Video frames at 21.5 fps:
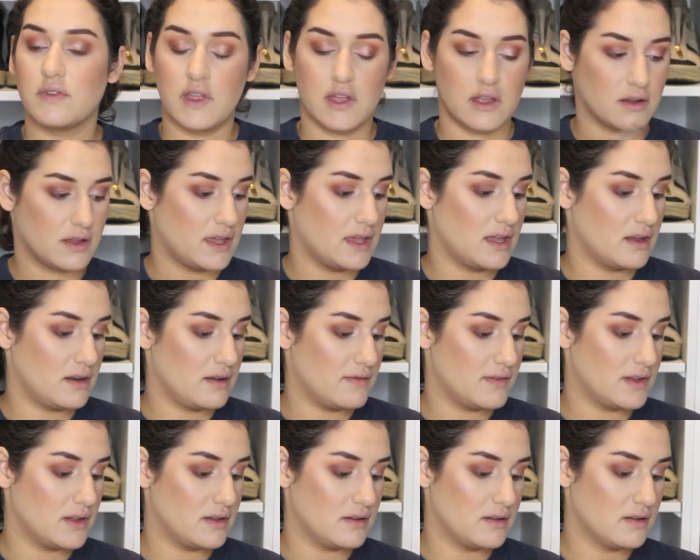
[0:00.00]
I can't
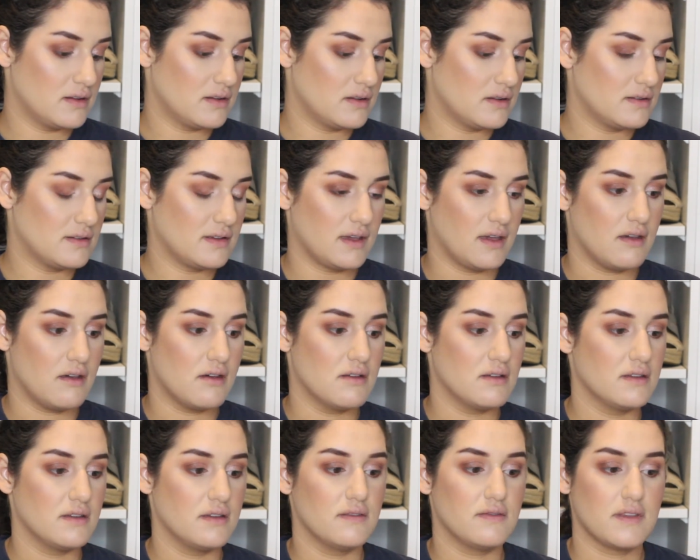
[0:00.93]
even tell
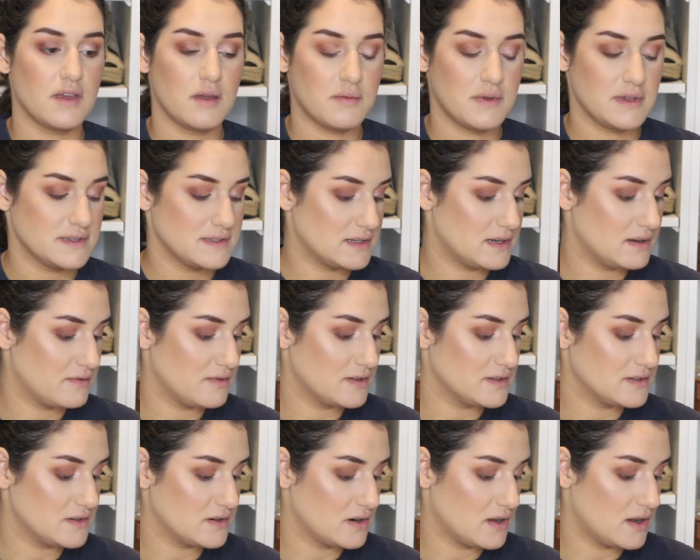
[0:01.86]
if that makes a
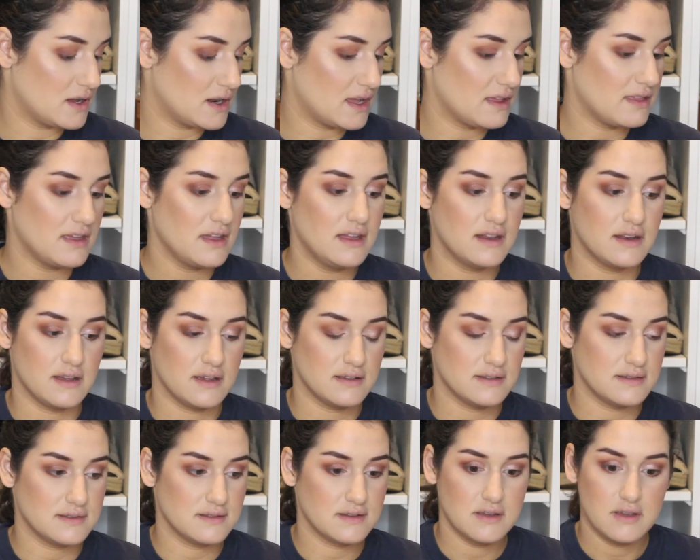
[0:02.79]
difference or not. I think it
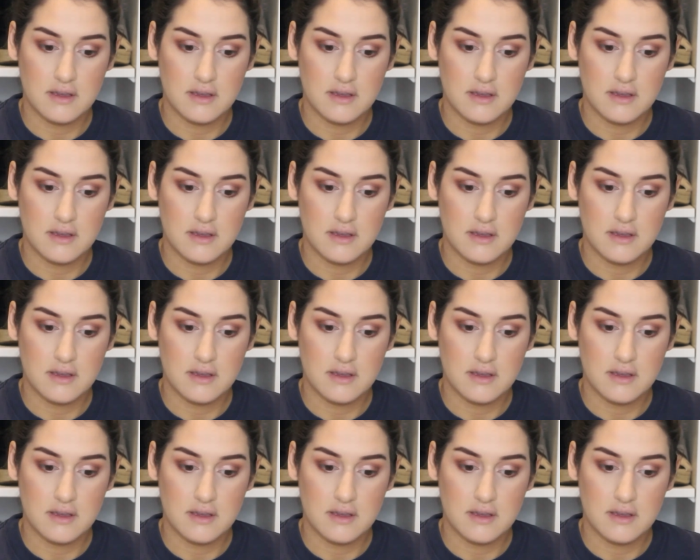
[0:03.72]
does.